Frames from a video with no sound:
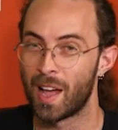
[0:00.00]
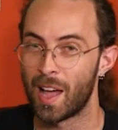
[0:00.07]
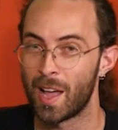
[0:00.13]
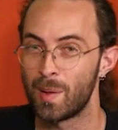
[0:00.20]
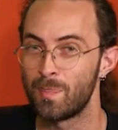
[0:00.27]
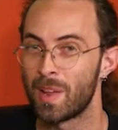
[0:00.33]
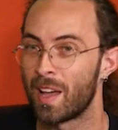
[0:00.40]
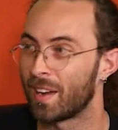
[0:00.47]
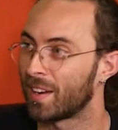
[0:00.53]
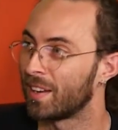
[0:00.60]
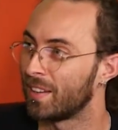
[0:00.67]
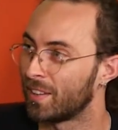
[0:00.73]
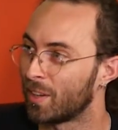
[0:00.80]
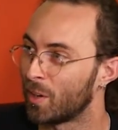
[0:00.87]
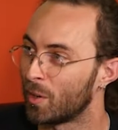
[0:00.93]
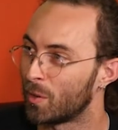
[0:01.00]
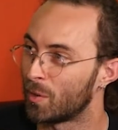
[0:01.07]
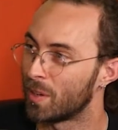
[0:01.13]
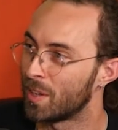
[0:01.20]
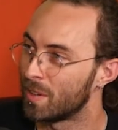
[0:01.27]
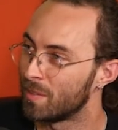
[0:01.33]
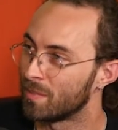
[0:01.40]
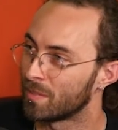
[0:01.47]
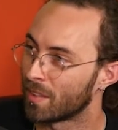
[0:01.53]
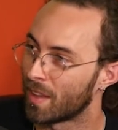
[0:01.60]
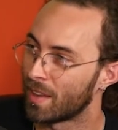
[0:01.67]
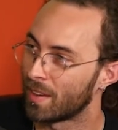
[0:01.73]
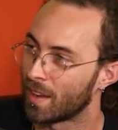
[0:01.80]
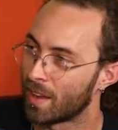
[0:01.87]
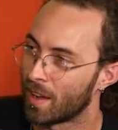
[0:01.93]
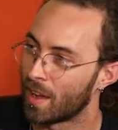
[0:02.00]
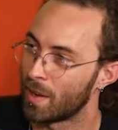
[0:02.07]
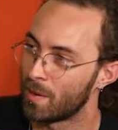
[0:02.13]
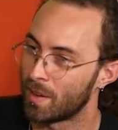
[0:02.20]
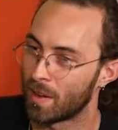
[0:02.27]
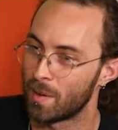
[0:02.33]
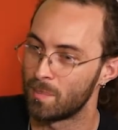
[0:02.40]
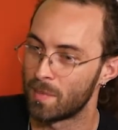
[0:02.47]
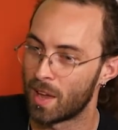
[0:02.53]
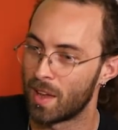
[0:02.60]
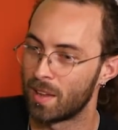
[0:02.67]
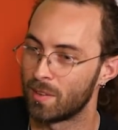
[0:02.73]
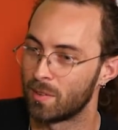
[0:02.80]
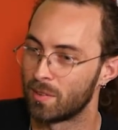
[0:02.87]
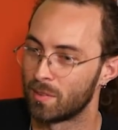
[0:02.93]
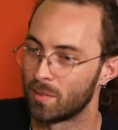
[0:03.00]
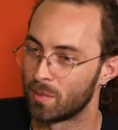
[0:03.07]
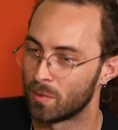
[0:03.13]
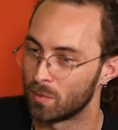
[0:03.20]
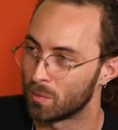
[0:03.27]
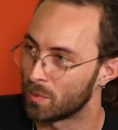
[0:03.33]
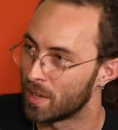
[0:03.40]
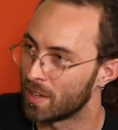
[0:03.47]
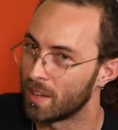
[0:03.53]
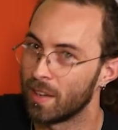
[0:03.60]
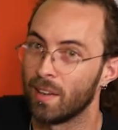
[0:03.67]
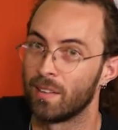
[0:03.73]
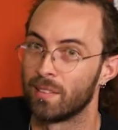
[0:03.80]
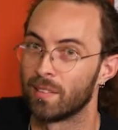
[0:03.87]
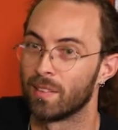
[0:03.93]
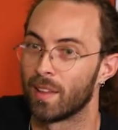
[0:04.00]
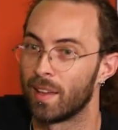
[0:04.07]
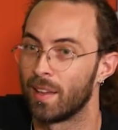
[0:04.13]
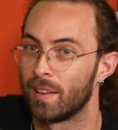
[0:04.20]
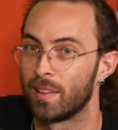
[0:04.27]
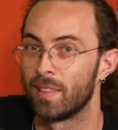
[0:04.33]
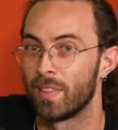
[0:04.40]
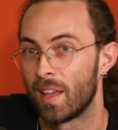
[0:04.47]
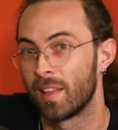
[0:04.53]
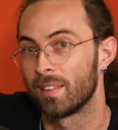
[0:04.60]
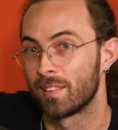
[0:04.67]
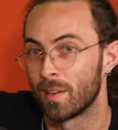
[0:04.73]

I'm not gonna go and like I I'm not rigging like that.